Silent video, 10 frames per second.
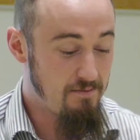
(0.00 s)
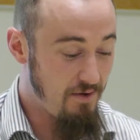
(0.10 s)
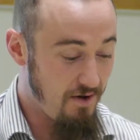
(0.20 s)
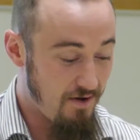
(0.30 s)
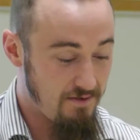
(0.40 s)

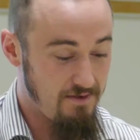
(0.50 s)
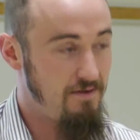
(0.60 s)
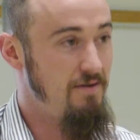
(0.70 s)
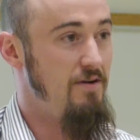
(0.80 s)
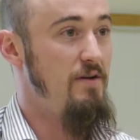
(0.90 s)

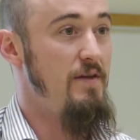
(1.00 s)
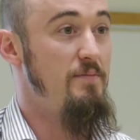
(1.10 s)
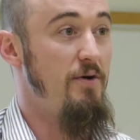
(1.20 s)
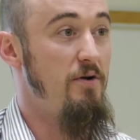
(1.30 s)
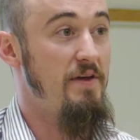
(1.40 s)
ball, they
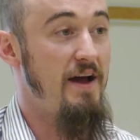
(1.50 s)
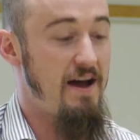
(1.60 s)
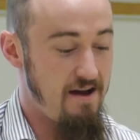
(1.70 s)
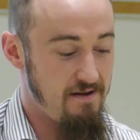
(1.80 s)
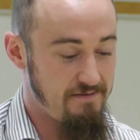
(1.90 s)
both
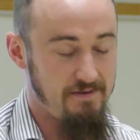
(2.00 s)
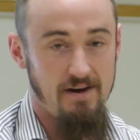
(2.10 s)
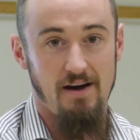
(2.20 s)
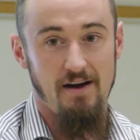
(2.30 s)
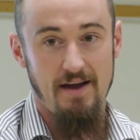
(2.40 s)
have
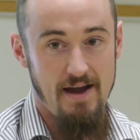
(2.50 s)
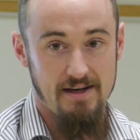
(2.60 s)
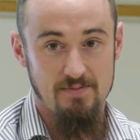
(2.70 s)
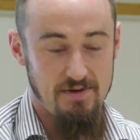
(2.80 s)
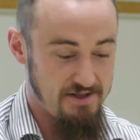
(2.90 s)

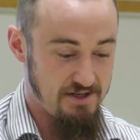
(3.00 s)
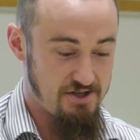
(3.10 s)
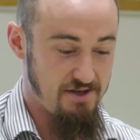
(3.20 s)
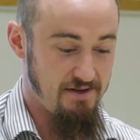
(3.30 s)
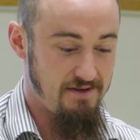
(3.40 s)
X
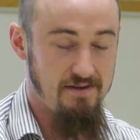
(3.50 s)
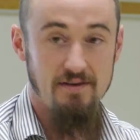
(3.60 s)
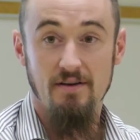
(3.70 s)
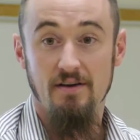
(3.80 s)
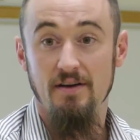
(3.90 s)
position,
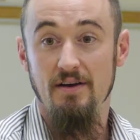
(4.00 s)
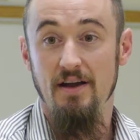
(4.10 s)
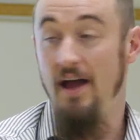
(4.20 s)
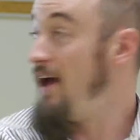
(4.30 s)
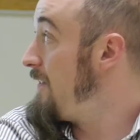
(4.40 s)

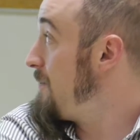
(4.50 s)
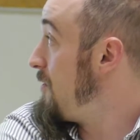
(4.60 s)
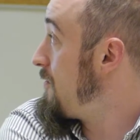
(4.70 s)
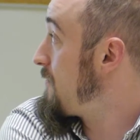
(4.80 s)
and they both